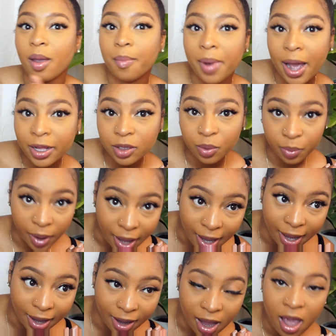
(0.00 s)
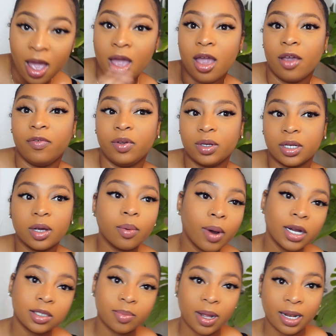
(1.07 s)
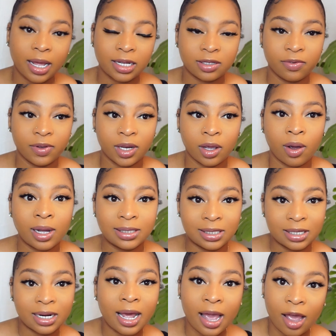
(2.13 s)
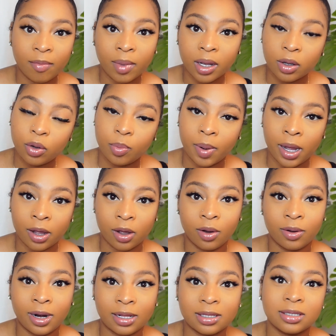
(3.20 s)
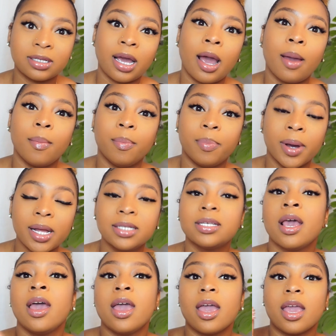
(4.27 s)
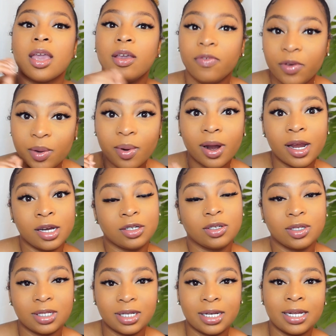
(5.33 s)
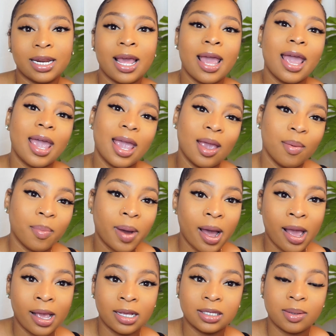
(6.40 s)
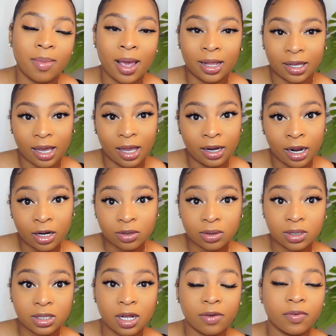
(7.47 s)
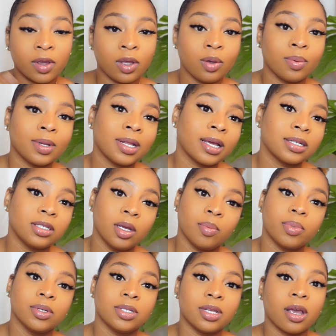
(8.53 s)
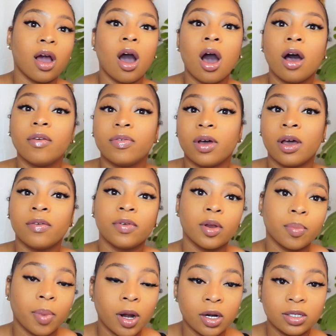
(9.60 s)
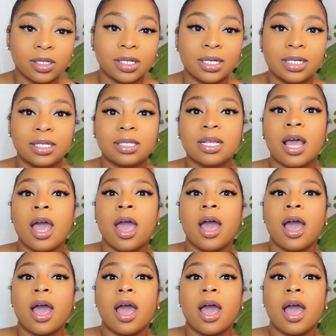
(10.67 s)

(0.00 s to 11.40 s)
By the way, if you did watch my last video, I did not have my coupon code at the time, but if you are interested in buying some Alec Natural stuff and you would like 10% off of your purchase,